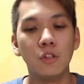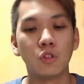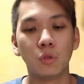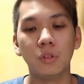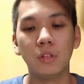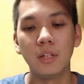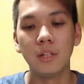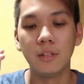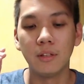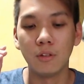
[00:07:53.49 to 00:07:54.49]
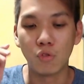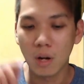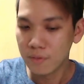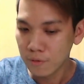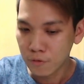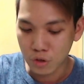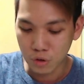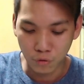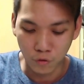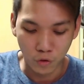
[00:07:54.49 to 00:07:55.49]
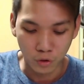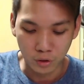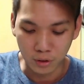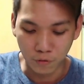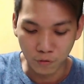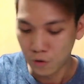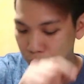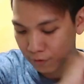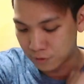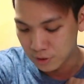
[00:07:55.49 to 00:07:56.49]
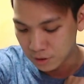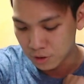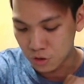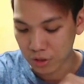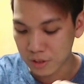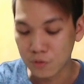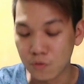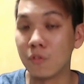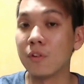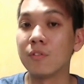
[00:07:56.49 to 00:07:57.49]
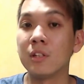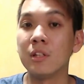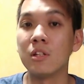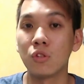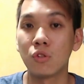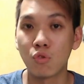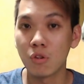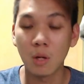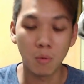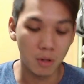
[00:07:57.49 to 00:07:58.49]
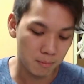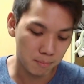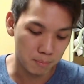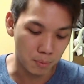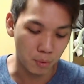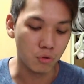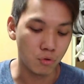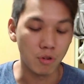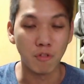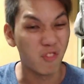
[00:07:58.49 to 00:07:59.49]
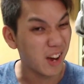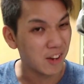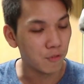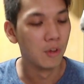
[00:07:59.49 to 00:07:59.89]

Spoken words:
so the driver version for the 450, the GTX 450, is 391.35.